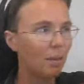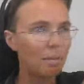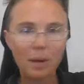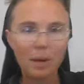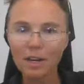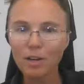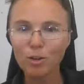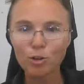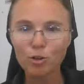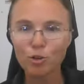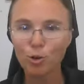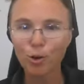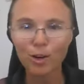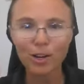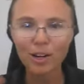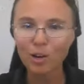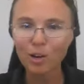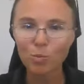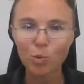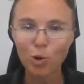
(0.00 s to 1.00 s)
that Michael
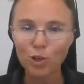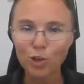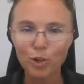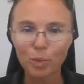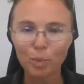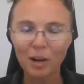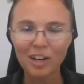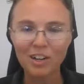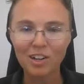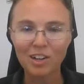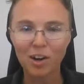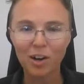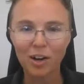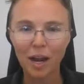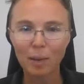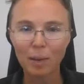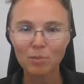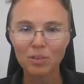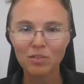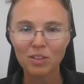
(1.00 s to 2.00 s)
Jordan and Walter Payton are
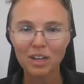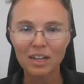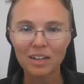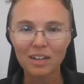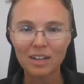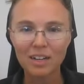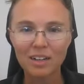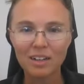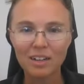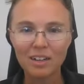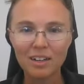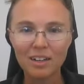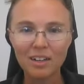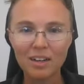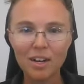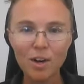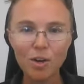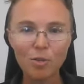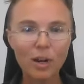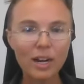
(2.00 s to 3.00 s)
captivating,
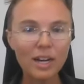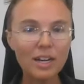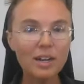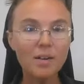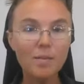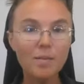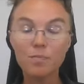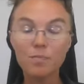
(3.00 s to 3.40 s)
right?